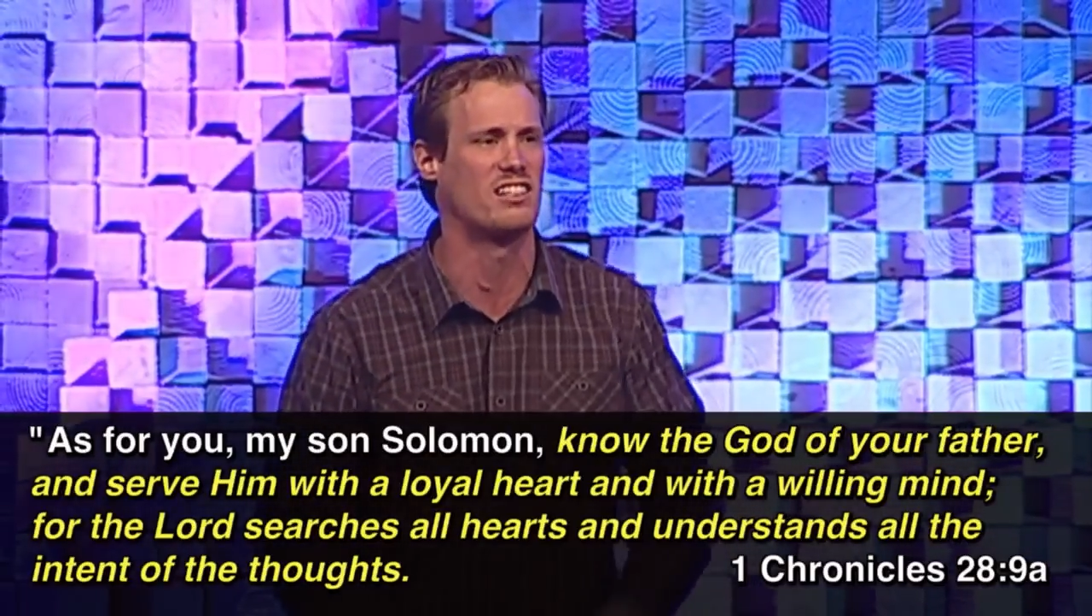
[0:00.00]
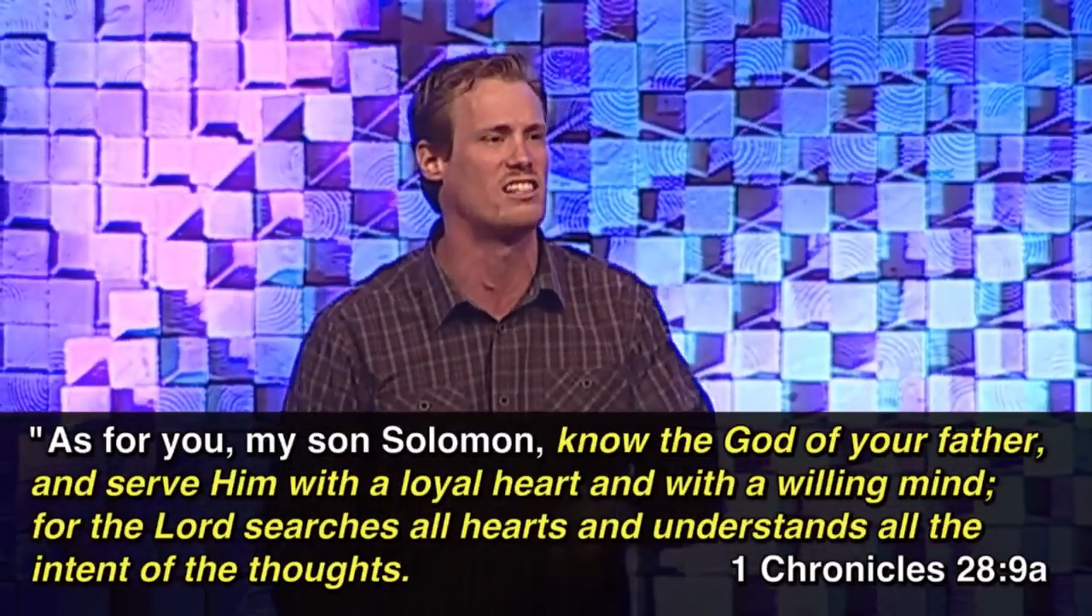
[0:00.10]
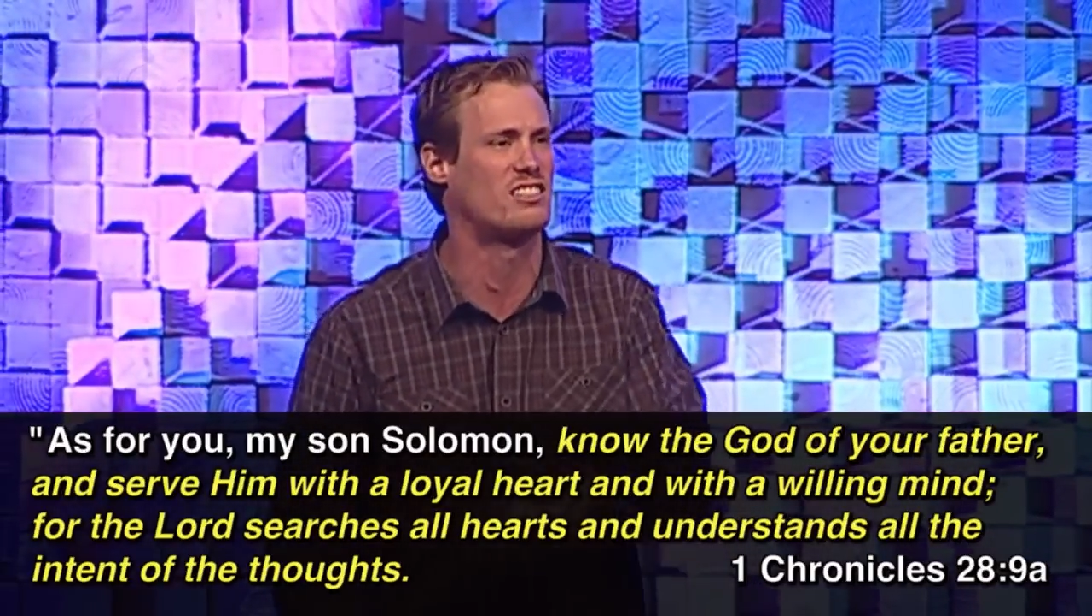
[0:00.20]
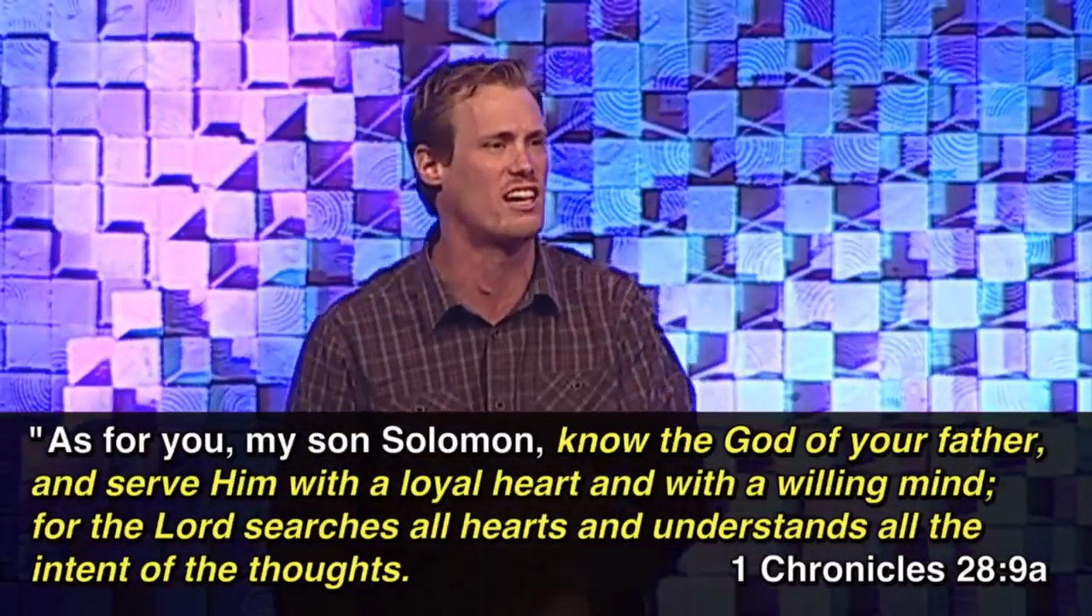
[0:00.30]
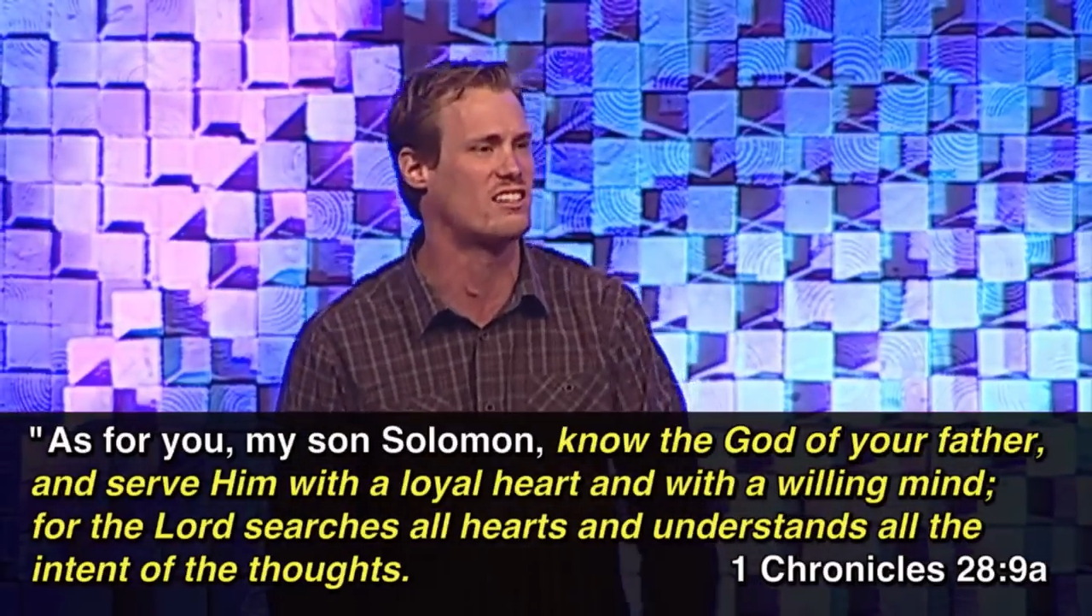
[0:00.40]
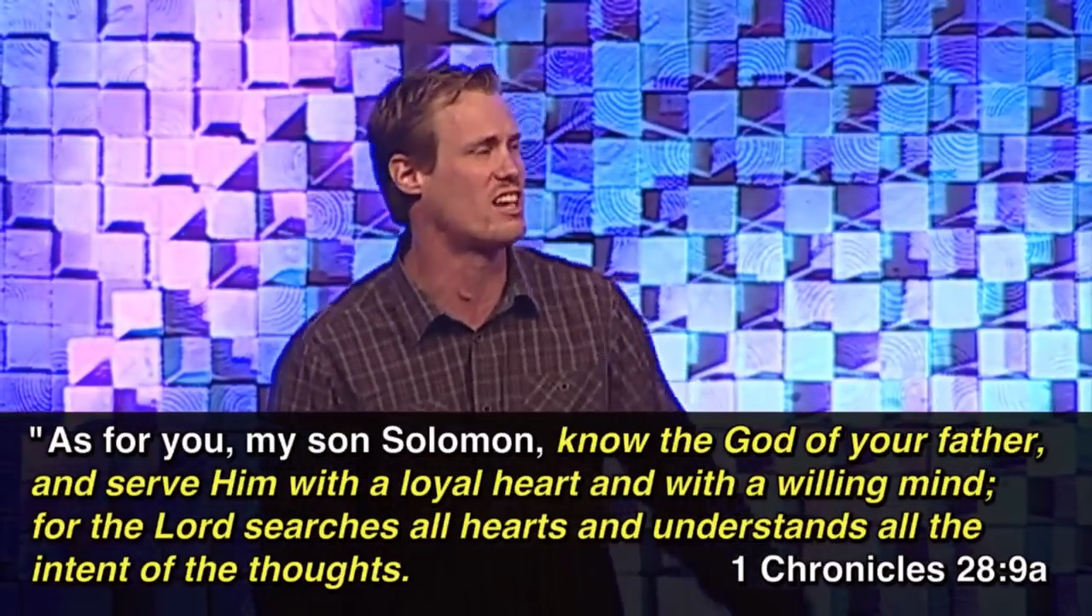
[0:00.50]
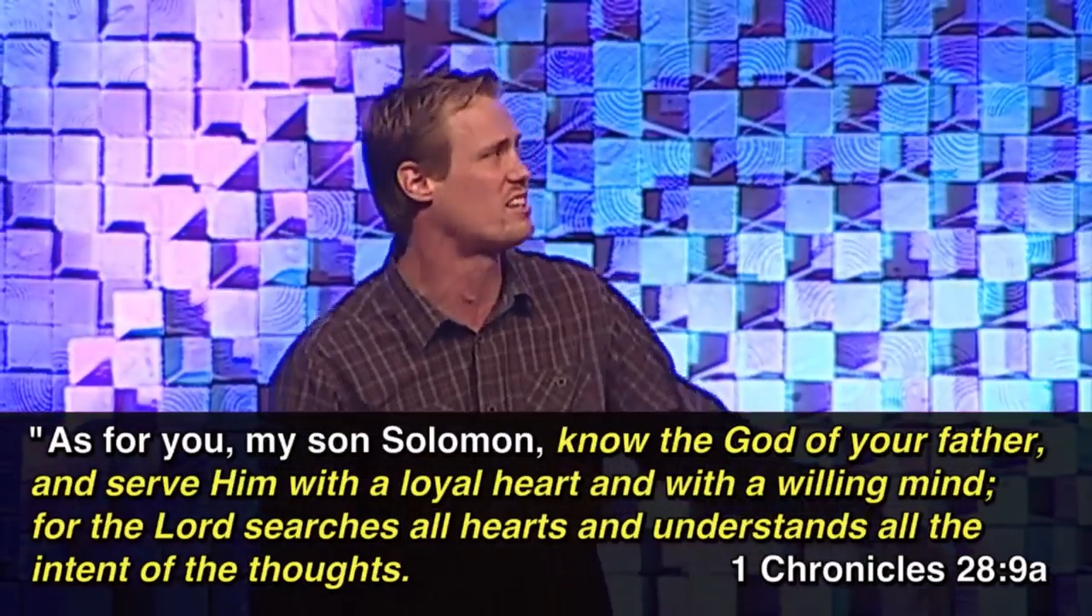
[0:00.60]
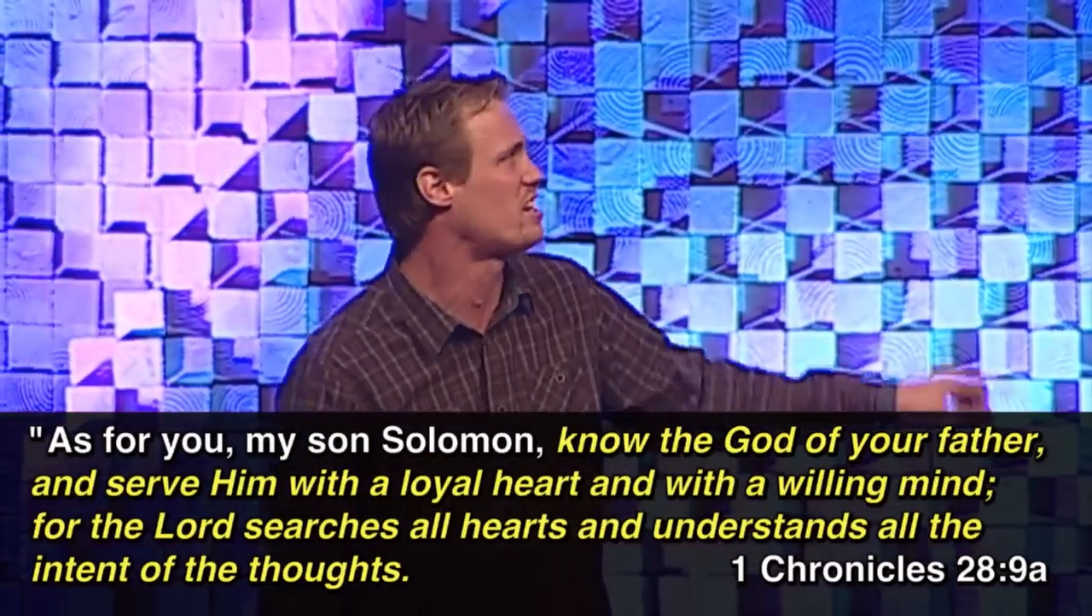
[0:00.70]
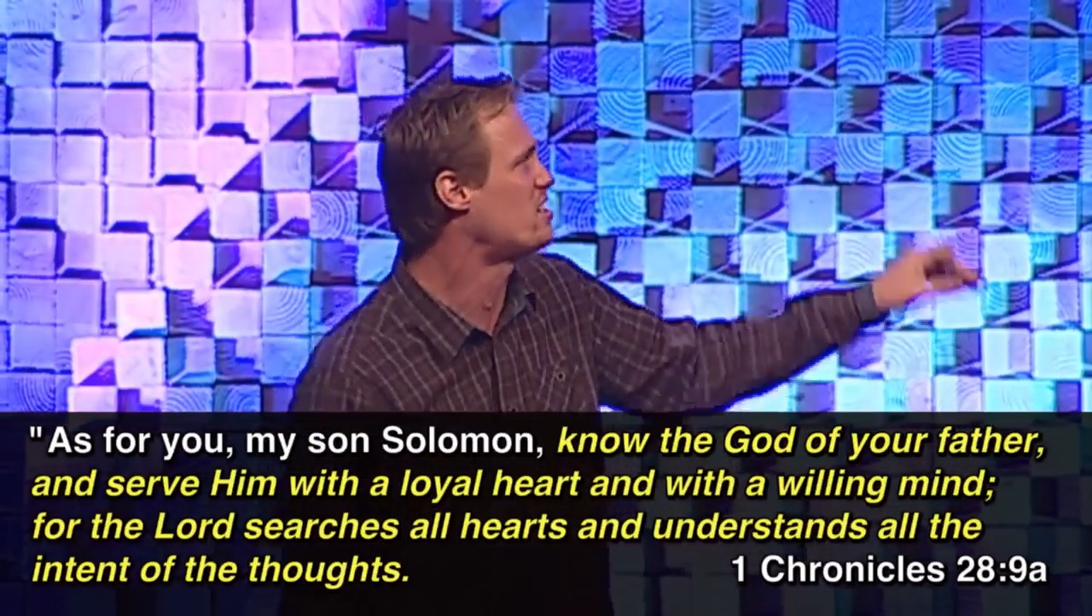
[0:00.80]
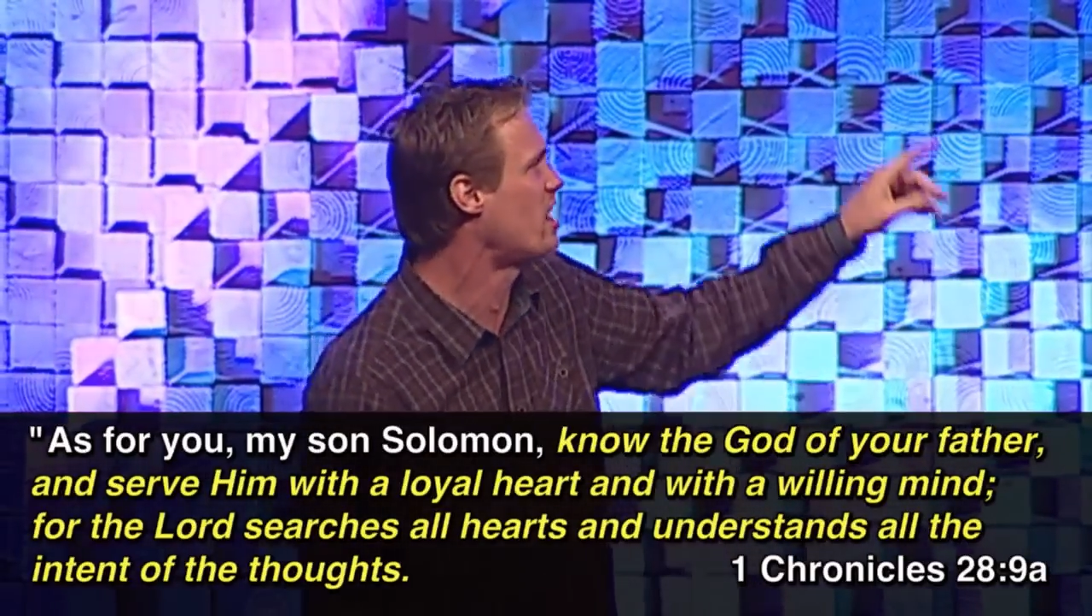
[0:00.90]
And he says this
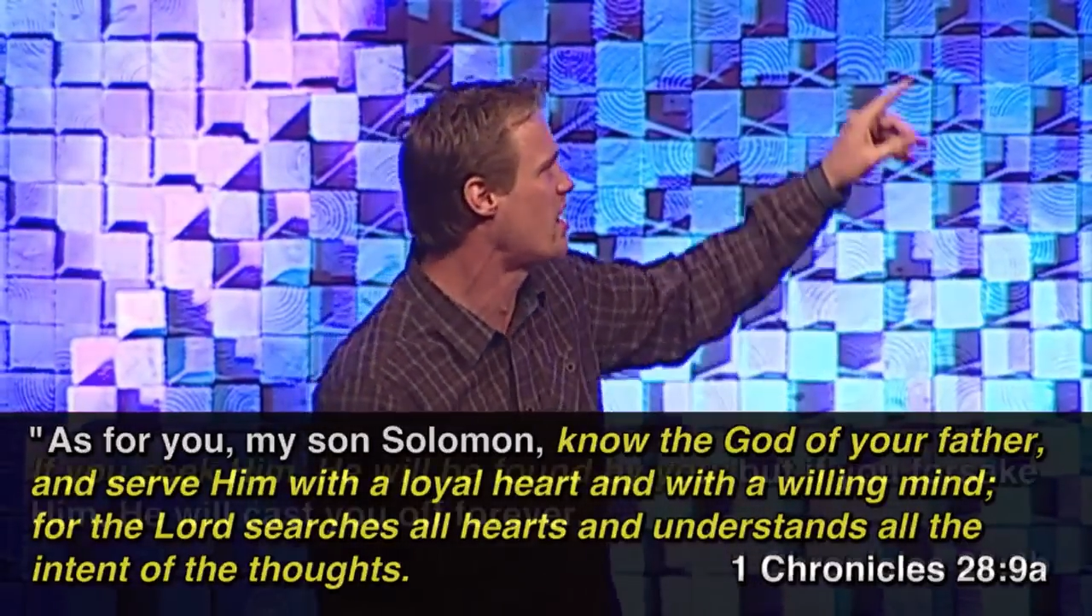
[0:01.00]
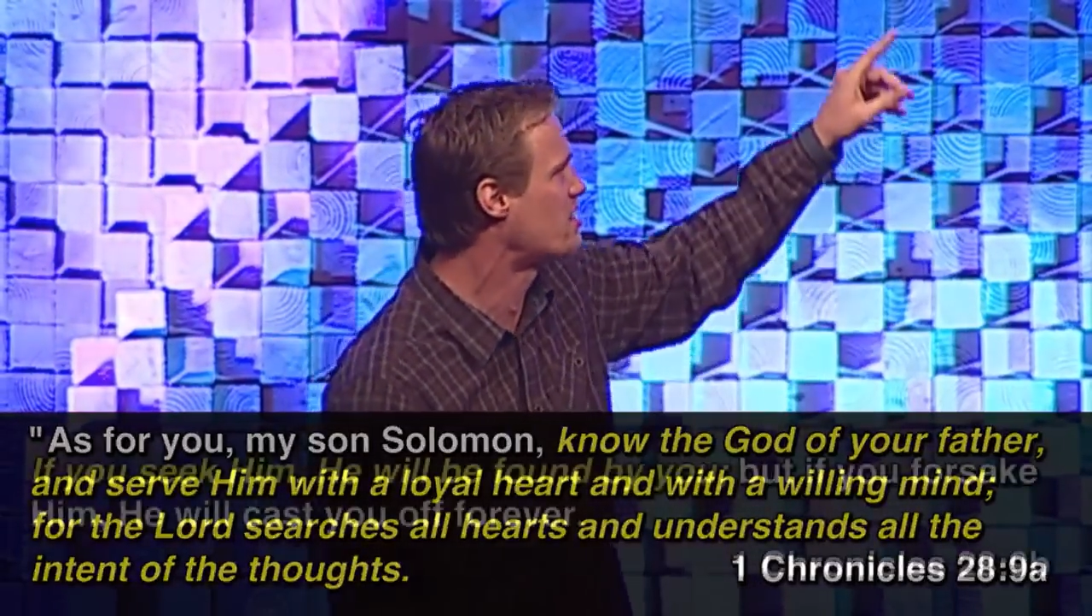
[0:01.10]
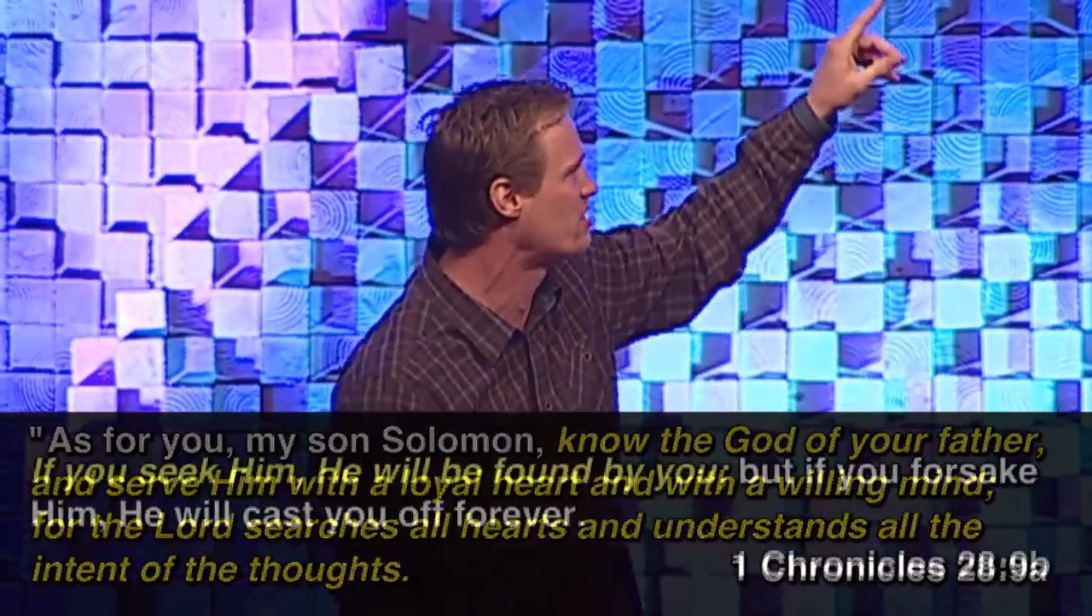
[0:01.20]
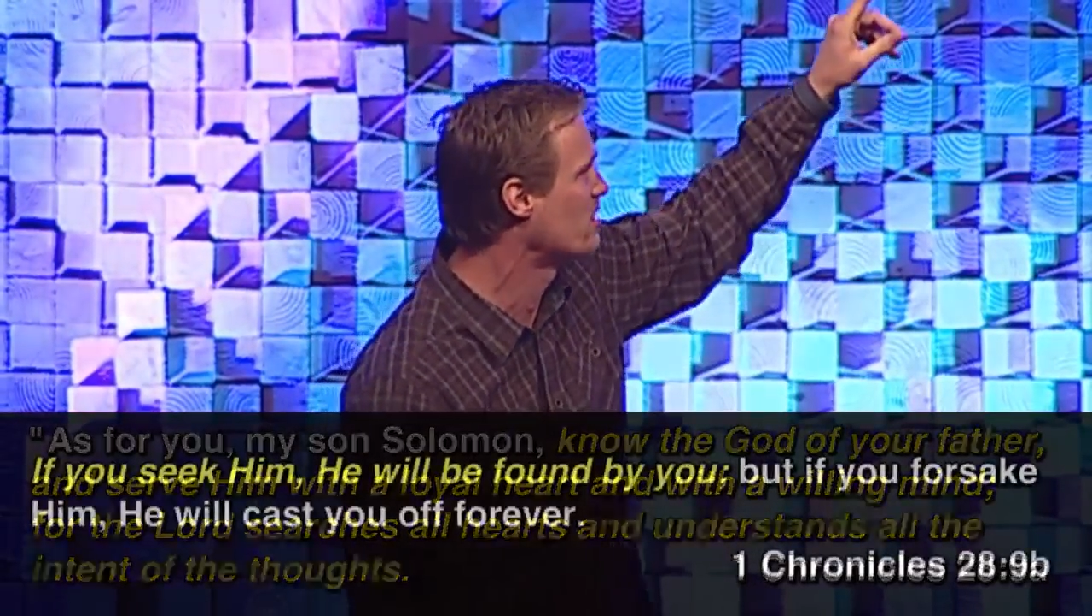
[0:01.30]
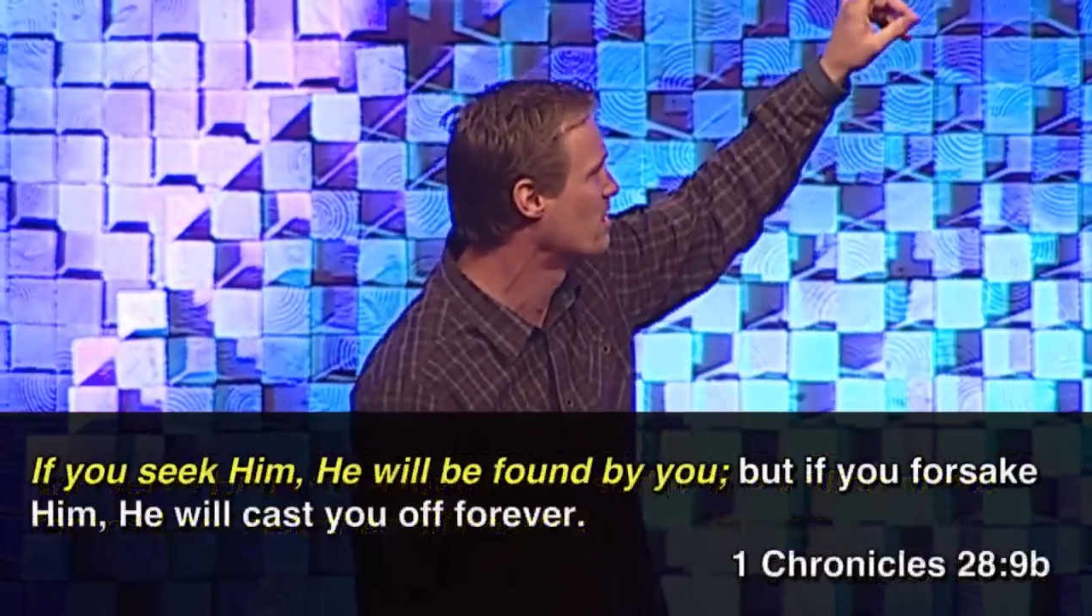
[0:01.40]
He says,